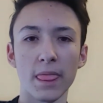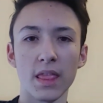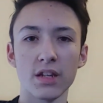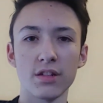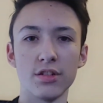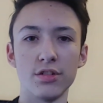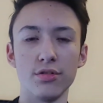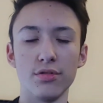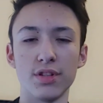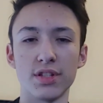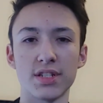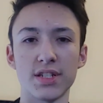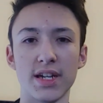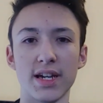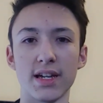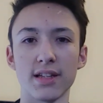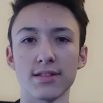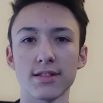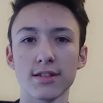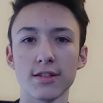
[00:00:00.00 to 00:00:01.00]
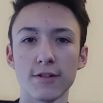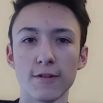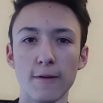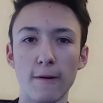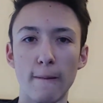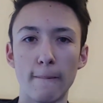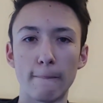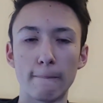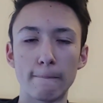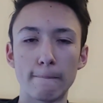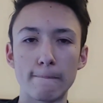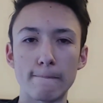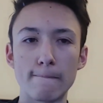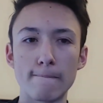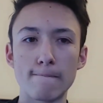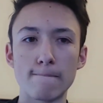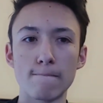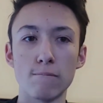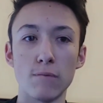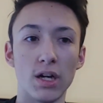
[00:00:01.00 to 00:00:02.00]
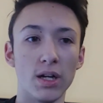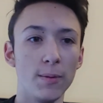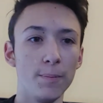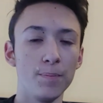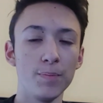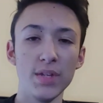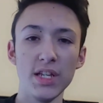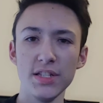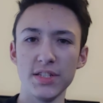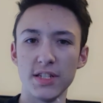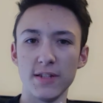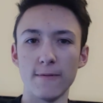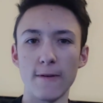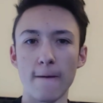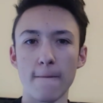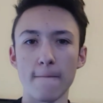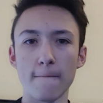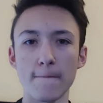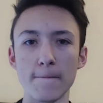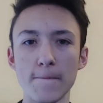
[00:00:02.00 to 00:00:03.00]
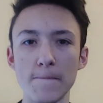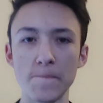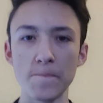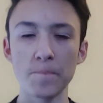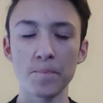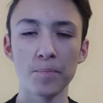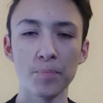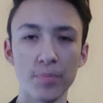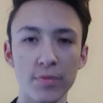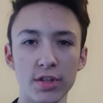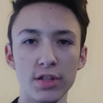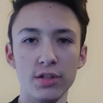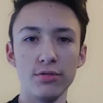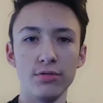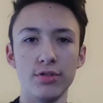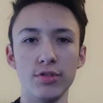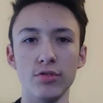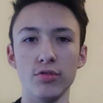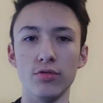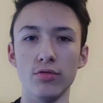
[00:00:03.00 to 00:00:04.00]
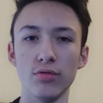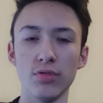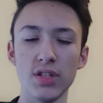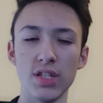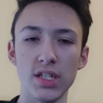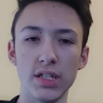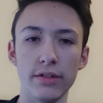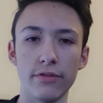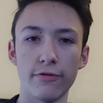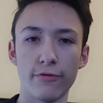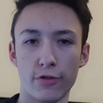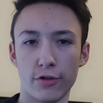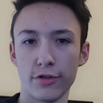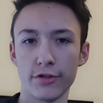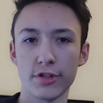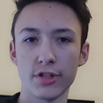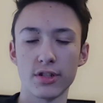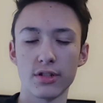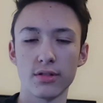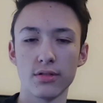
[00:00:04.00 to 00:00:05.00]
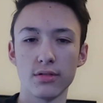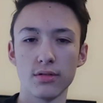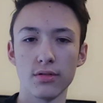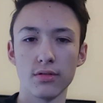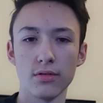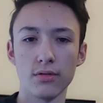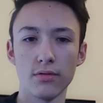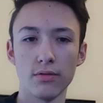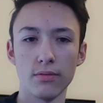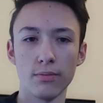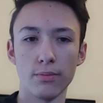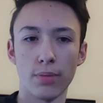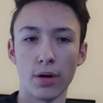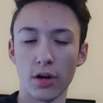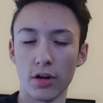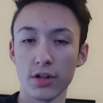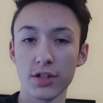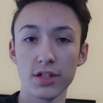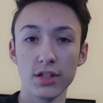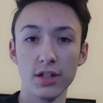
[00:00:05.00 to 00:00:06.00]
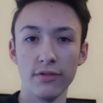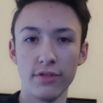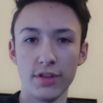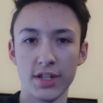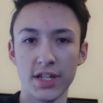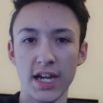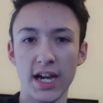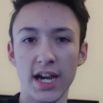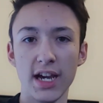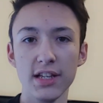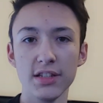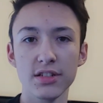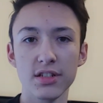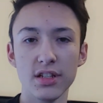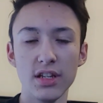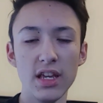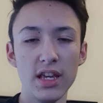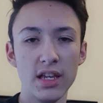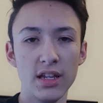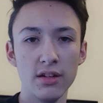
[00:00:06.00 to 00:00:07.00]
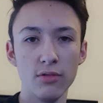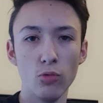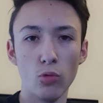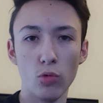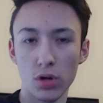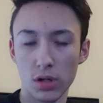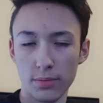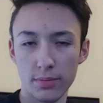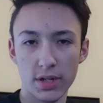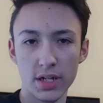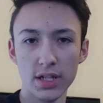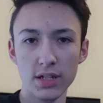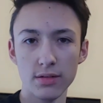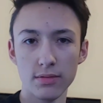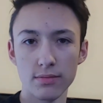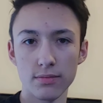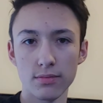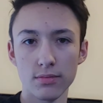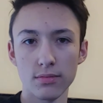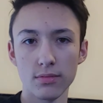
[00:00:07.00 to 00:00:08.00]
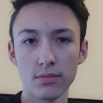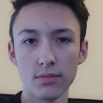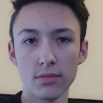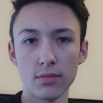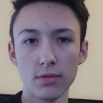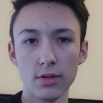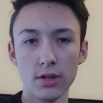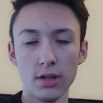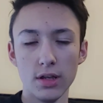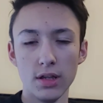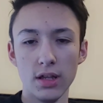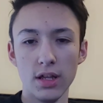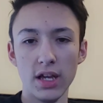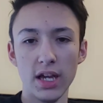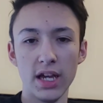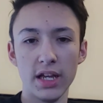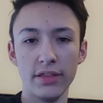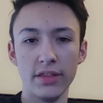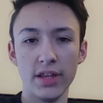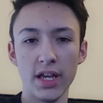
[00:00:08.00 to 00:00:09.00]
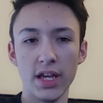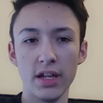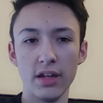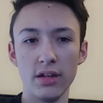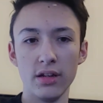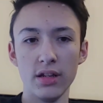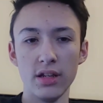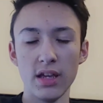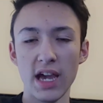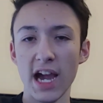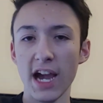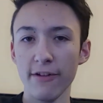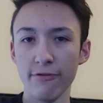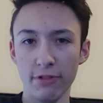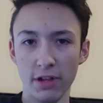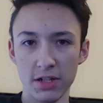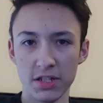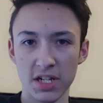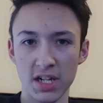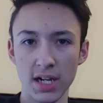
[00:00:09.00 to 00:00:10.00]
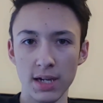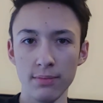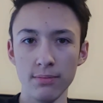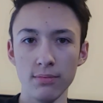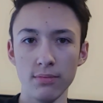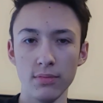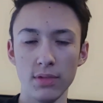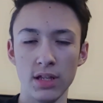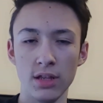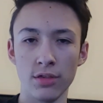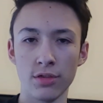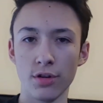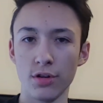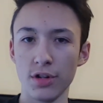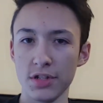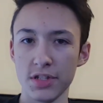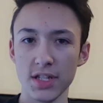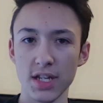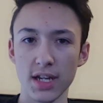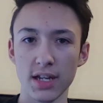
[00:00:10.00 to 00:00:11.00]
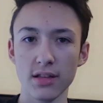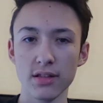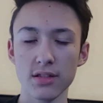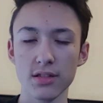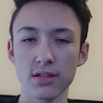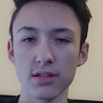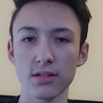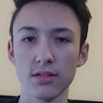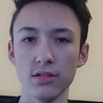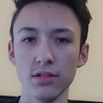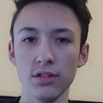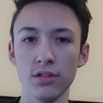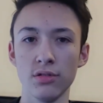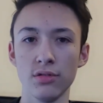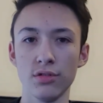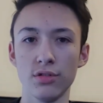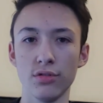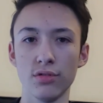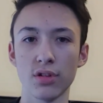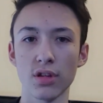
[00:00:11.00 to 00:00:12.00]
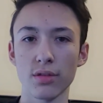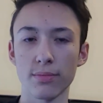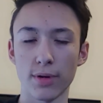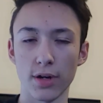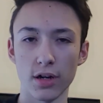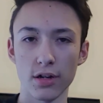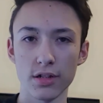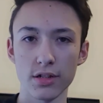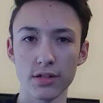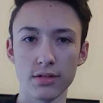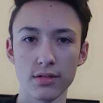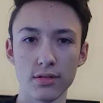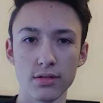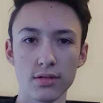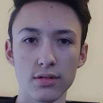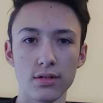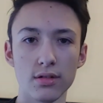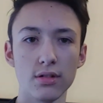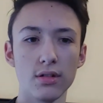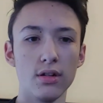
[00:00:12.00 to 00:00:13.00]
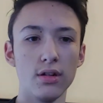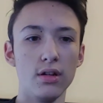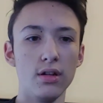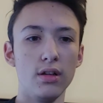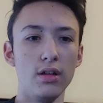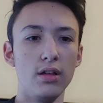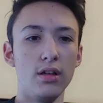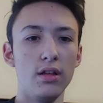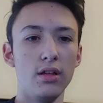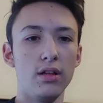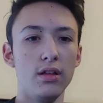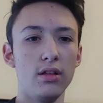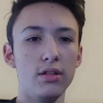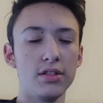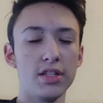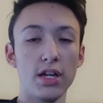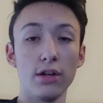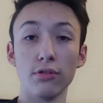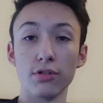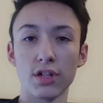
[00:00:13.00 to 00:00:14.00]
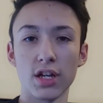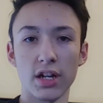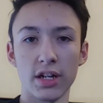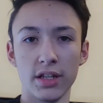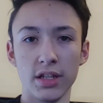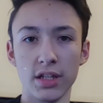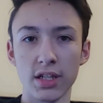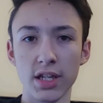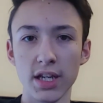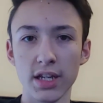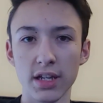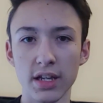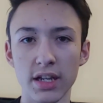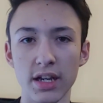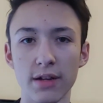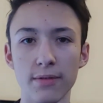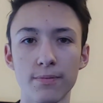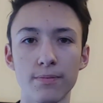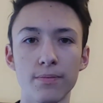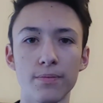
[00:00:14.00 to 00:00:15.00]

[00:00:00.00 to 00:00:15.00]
to do this task. Well, easy. You do the first part of the task in 1 minute, and then half that time, in 30 seconds, you do another part. Say we're cutting the cake again.